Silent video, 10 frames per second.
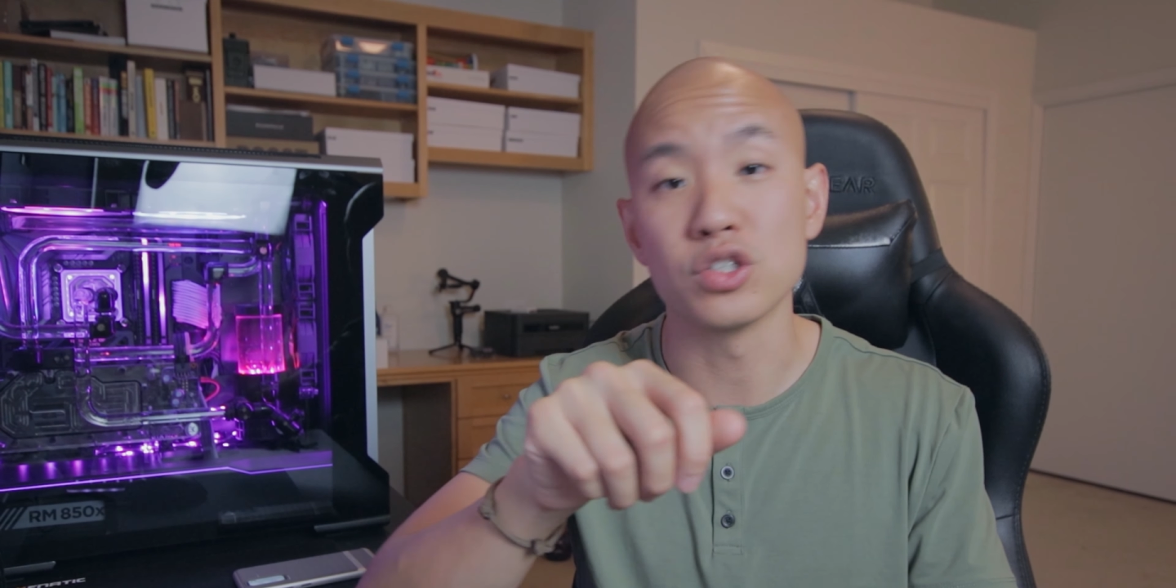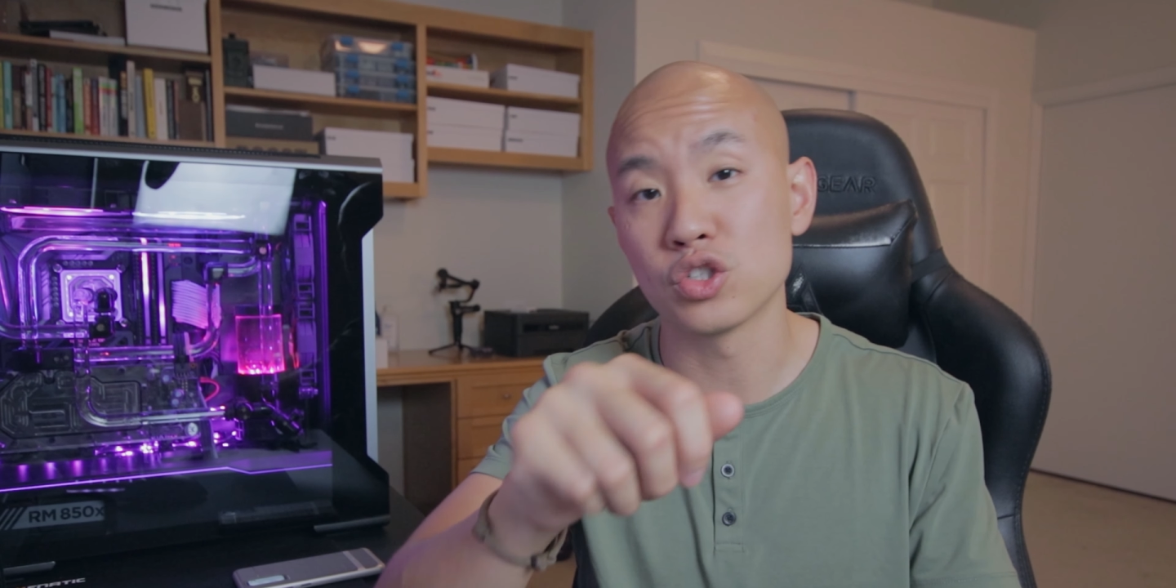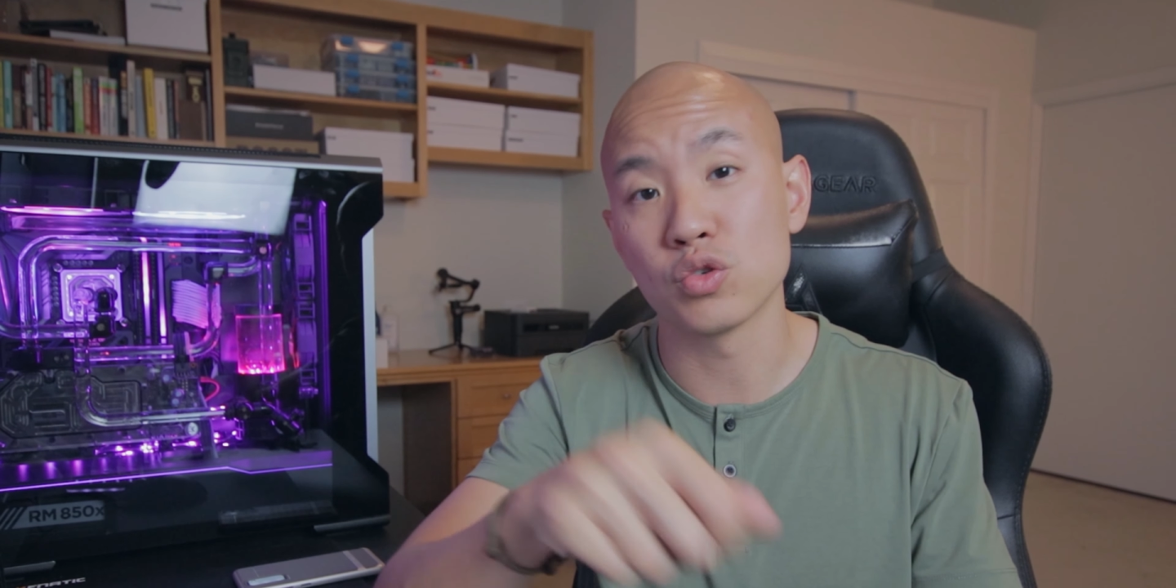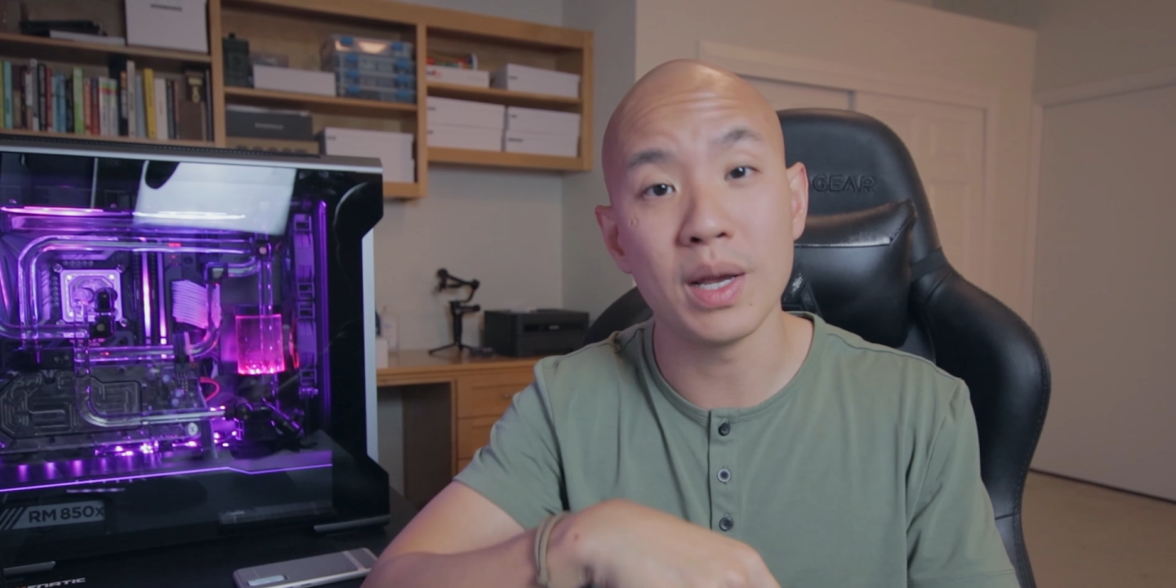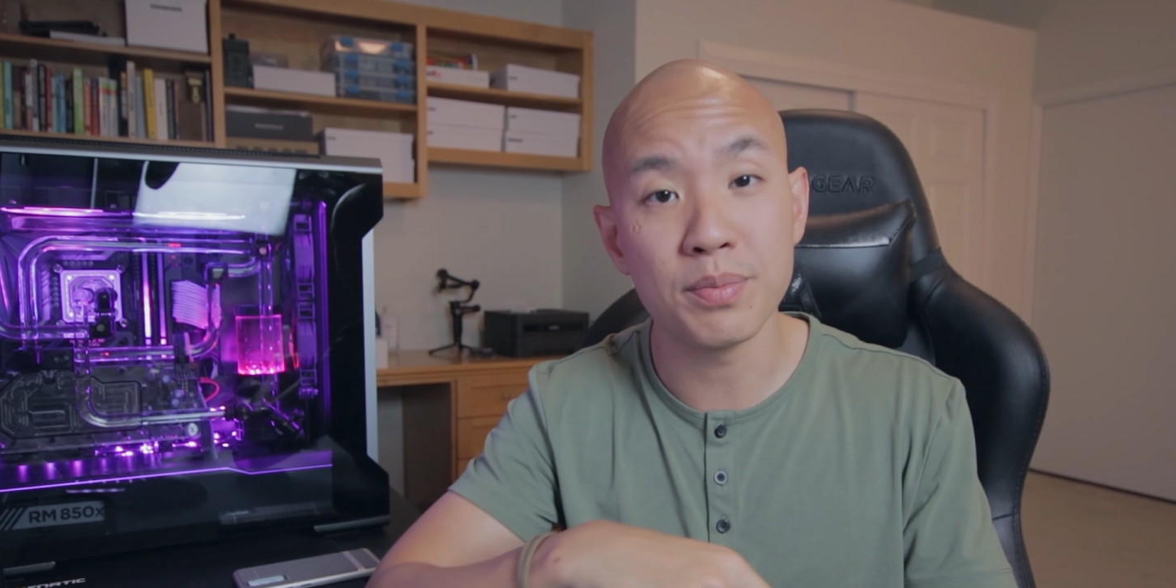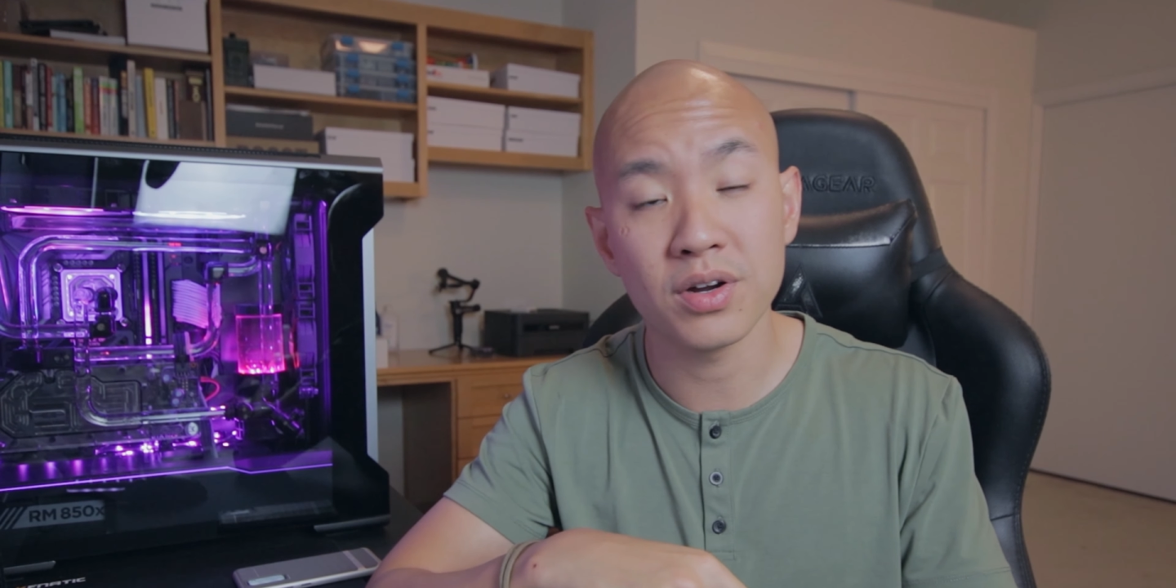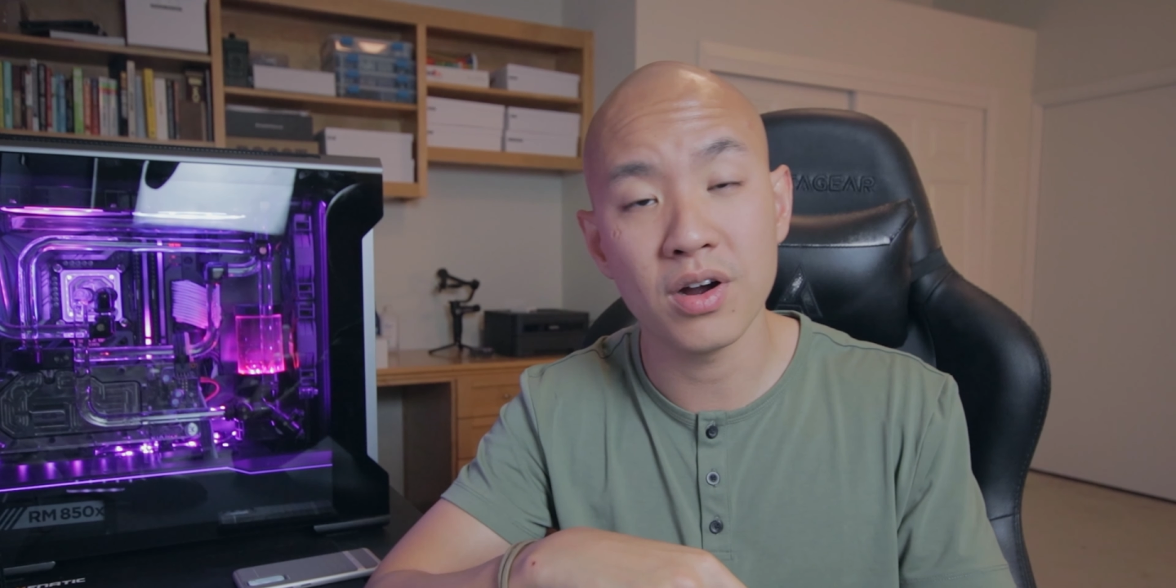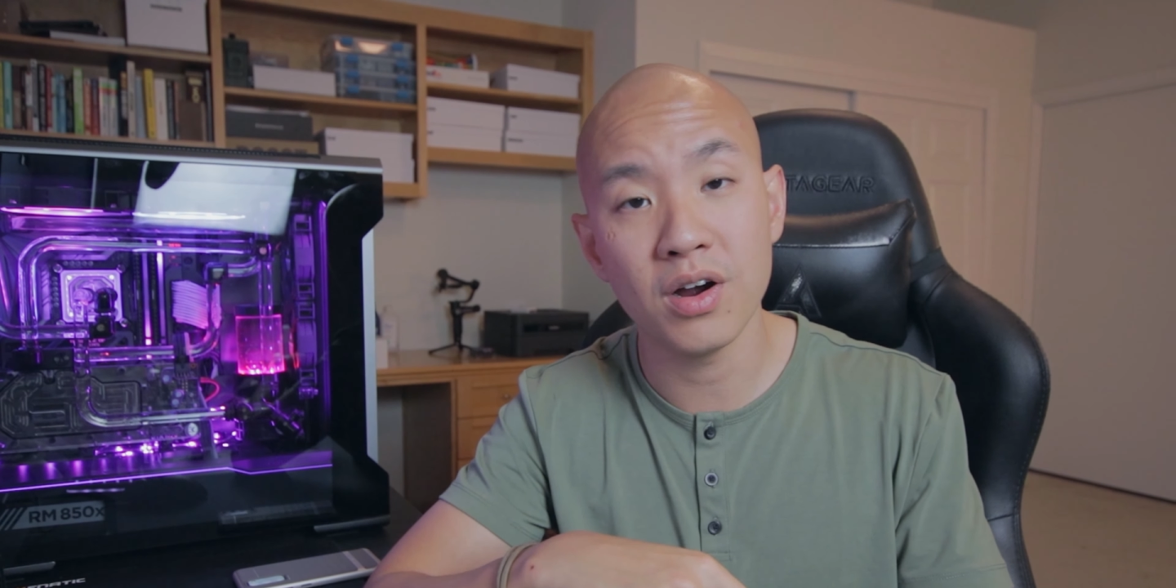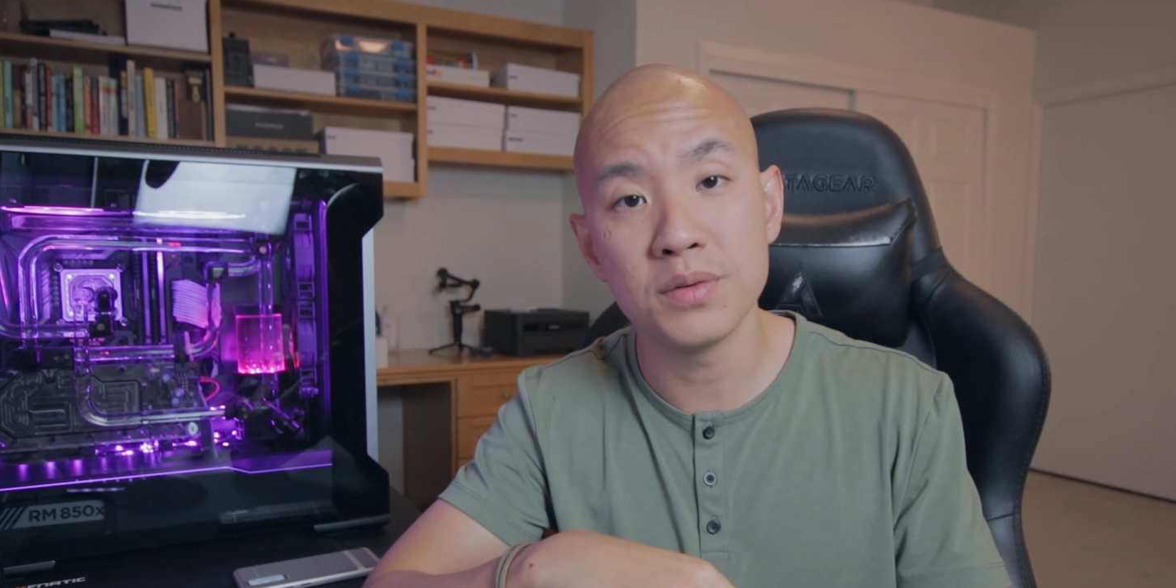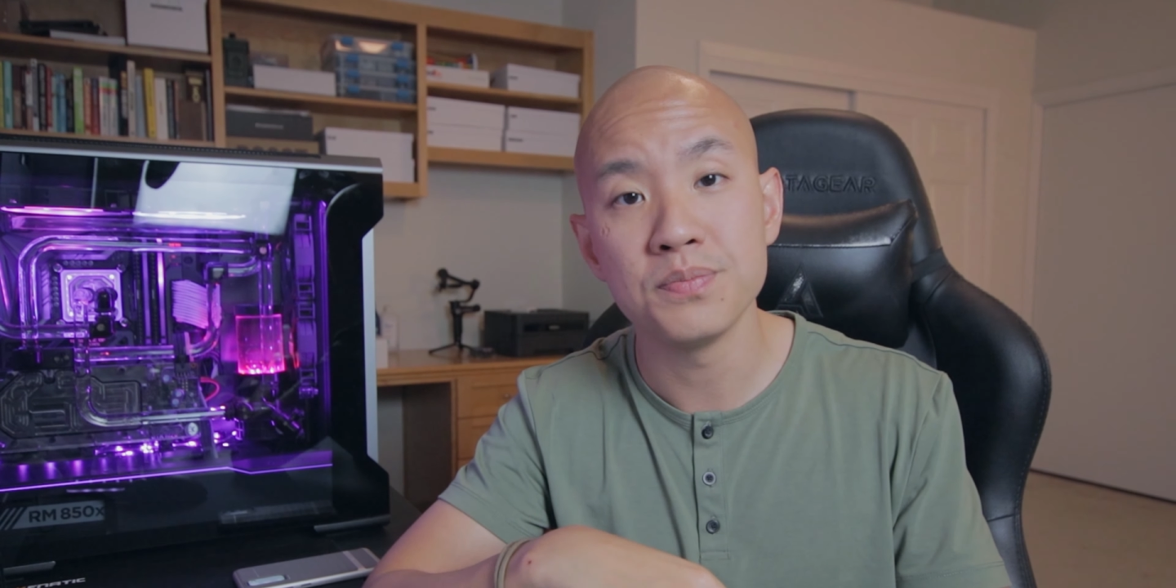or swipe your
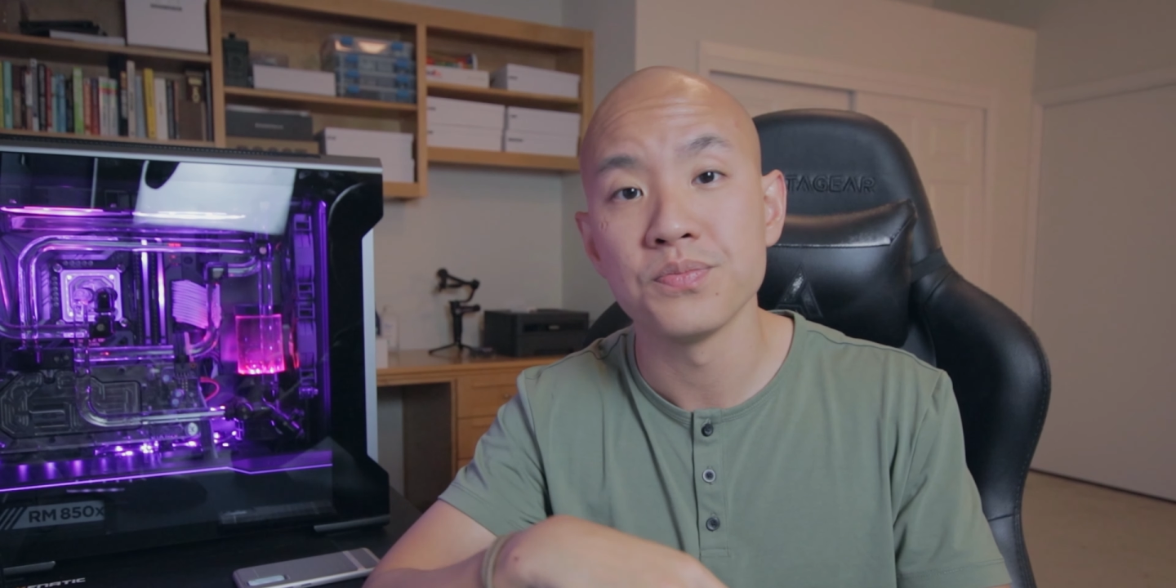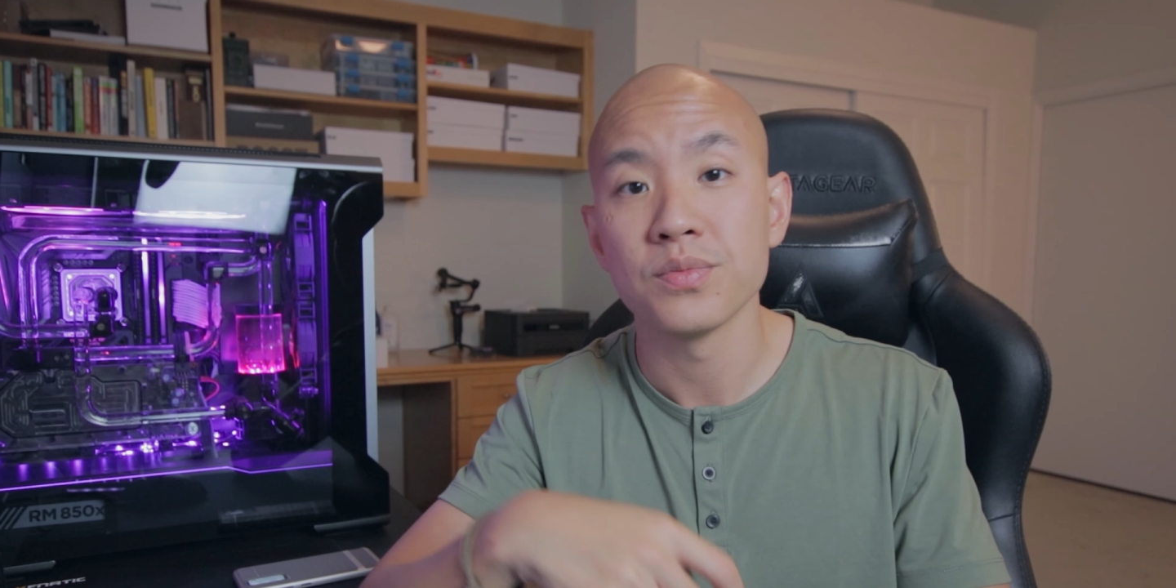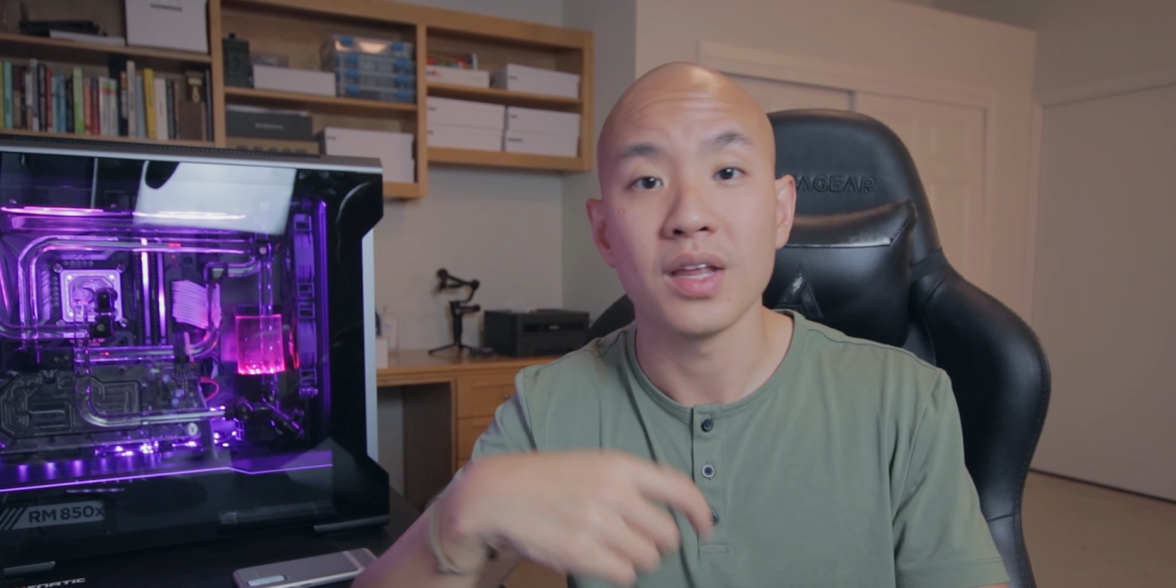card,